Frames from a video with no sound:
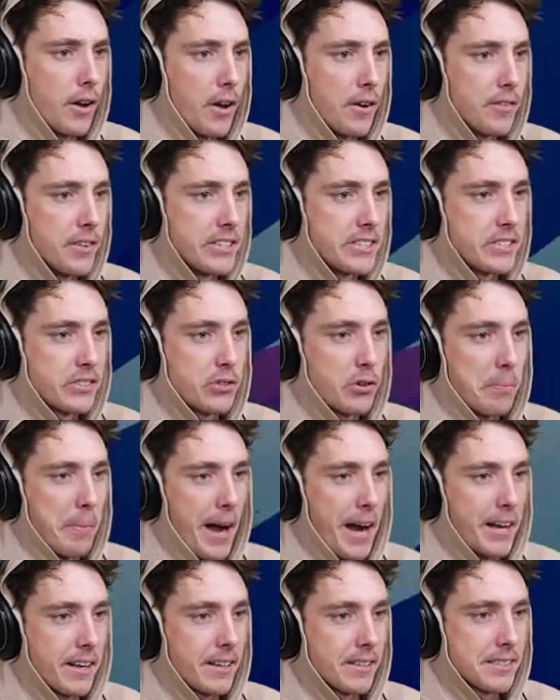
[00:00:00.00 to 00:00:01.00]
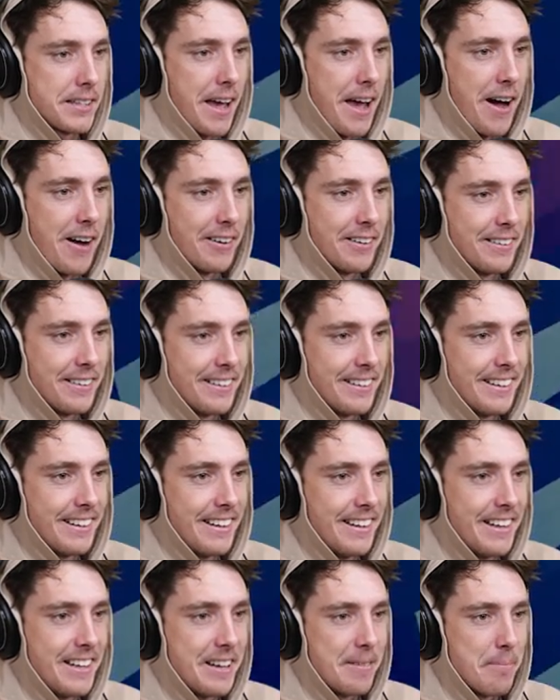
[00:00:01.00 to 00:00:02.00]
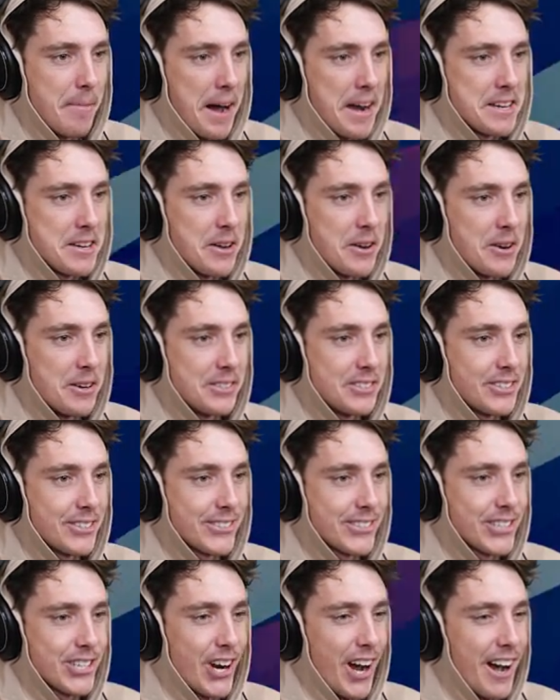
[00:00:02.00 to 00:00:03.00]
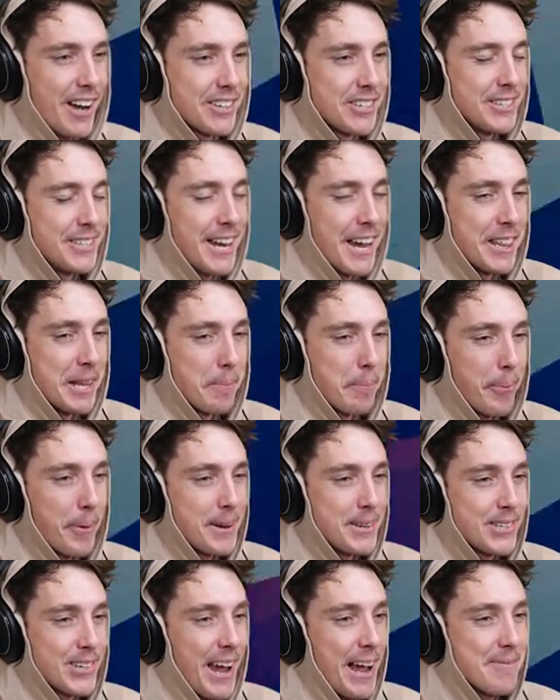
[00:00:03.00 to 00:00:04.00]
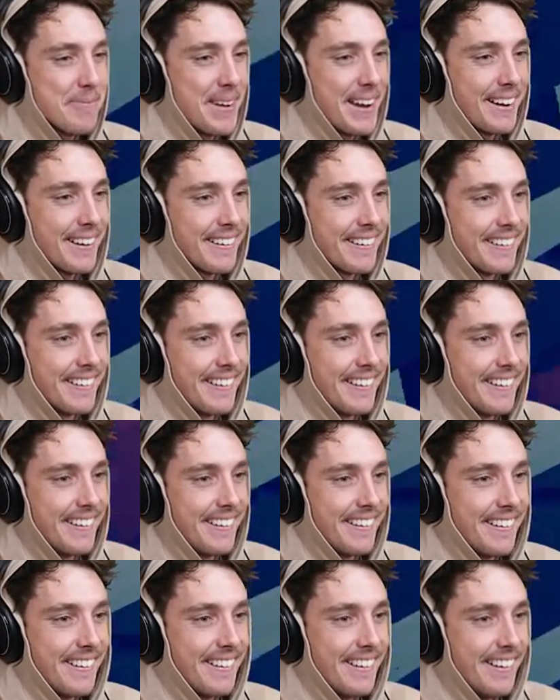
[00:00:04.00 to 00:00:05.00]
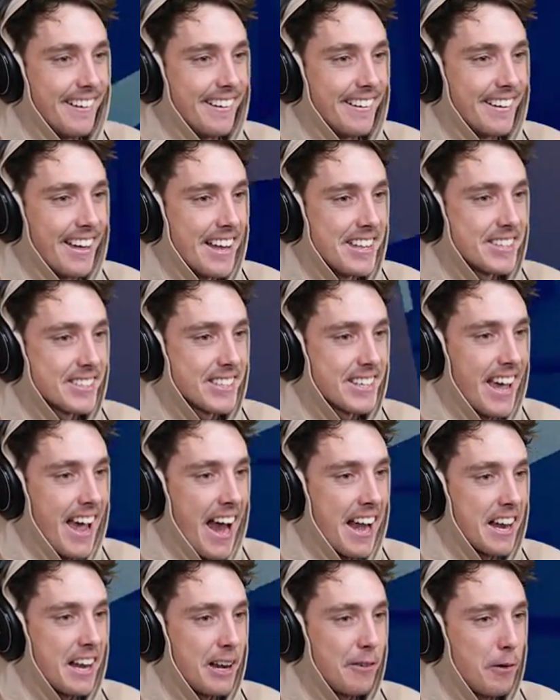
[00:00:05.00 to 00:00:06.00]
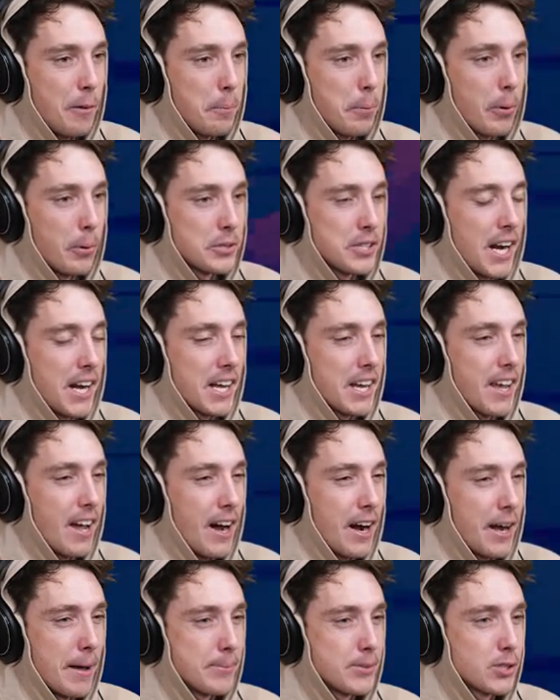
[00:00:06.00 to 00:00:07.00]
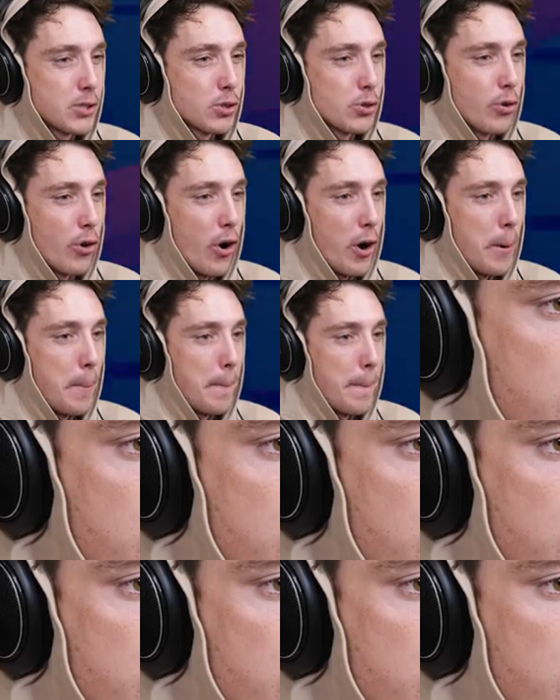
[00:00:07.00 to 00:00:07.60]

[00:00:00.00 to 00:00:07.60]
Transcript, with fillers: oh, this is dramatic as hell. My dude's just charging down the bridge at me. Let's get it. If he pulls out a gun, I'm screwed.